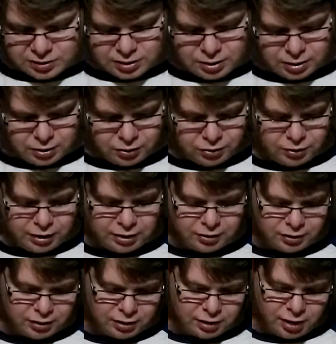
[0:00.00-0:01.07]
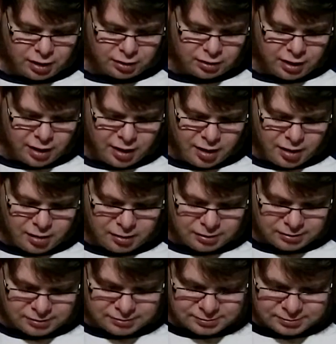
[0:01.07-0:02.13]
Goodness sakes, it did not tear.
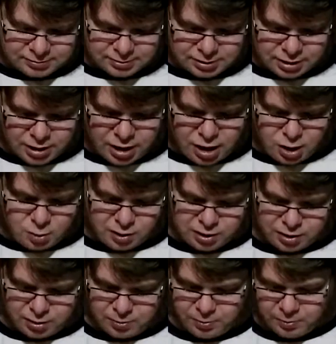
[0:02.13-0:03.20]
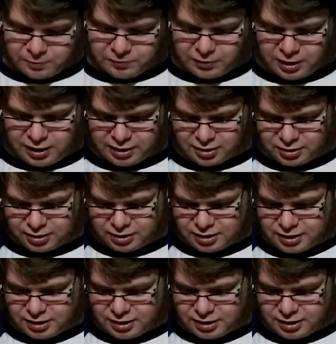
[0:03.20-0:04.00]
There we go. Finally.